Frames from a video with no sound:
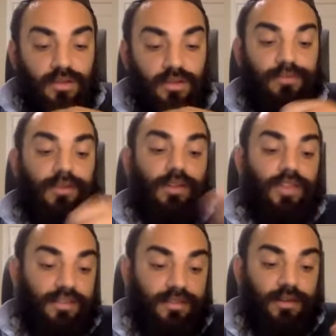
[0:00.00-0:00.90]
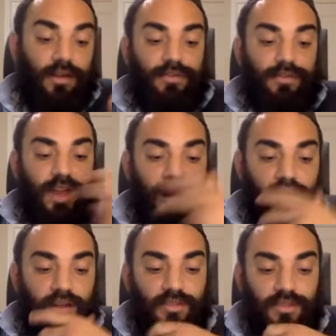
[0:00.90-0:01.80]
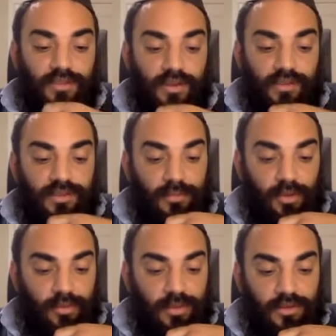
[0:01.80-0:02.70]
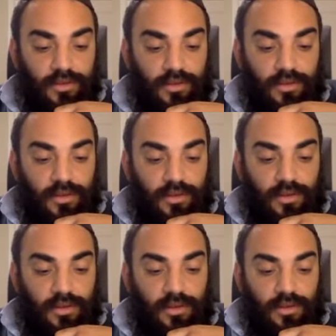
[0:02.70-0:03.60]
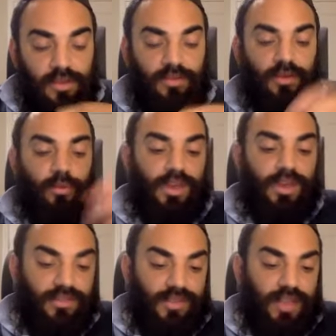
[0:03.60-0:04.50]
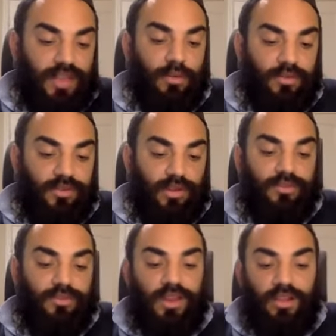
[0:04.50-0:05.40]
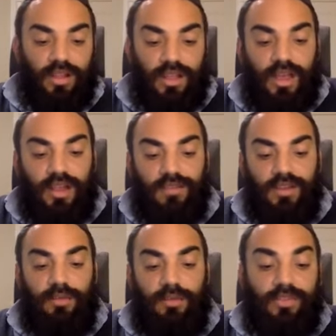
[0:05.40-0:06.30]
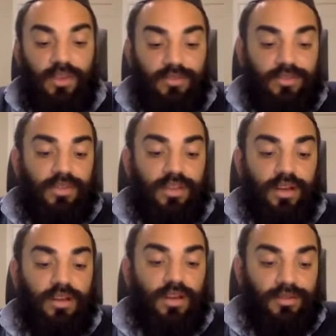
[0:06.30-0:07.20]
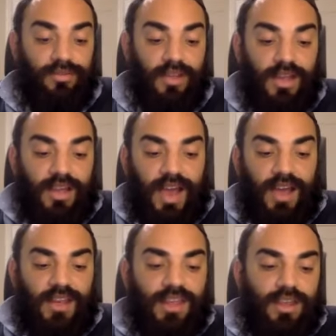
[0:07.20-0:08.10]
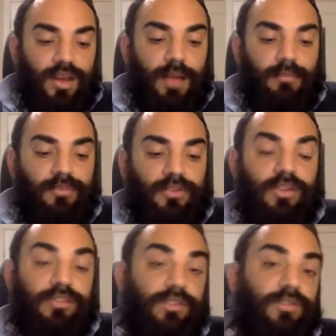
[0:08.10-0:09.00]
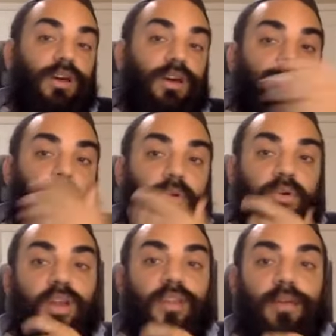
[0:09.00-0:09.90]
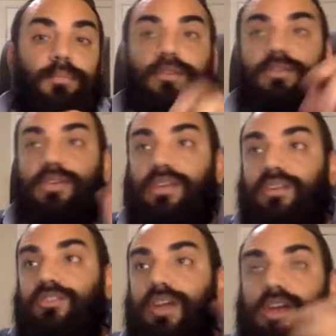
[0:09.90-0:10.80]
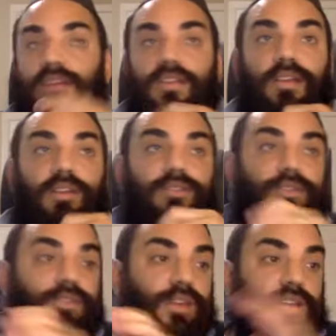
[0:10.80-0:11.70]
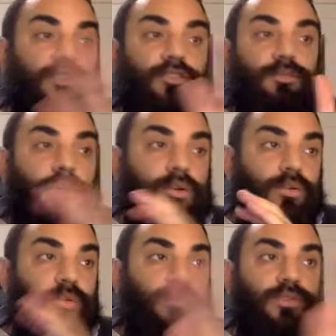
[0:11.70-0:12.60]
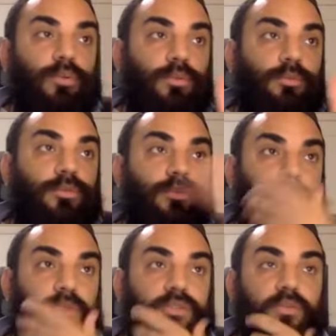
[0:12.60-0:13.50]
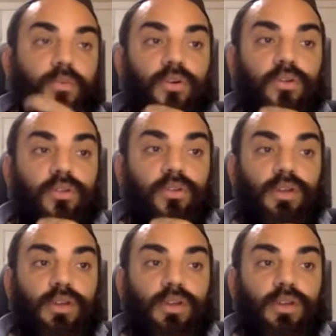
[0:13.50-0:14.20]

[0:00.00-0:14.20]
to feel that it's enough and not enough at the very same moment until we extend ourselves and ele- elevate ourselves to the darga of ad kiram v'nasa v'gavam oid, that pasuk in Yeshaya that tells us that kaddish Baruch Hu is so removed from this world,